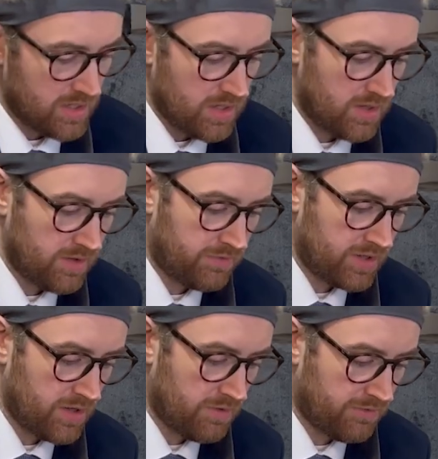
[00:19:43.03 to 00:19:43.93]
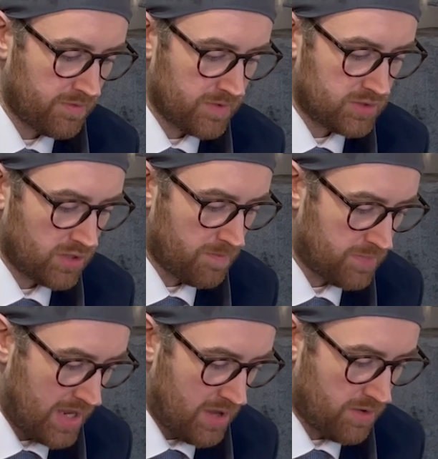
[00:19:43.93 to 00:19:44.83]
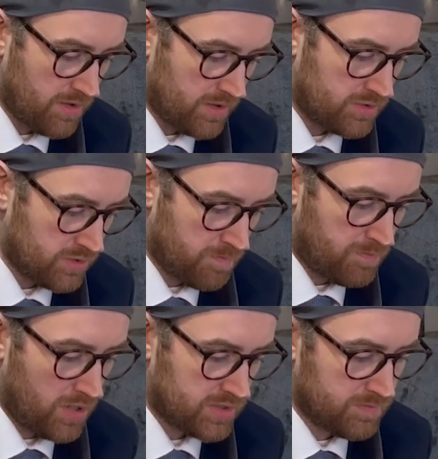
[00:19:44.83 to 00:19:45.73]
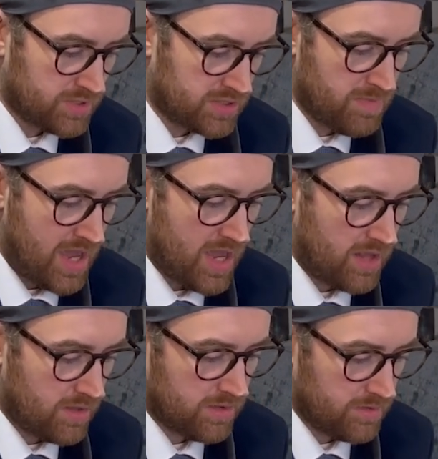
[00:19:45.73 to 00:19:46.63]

And if we go from the top now and do the bottom smile,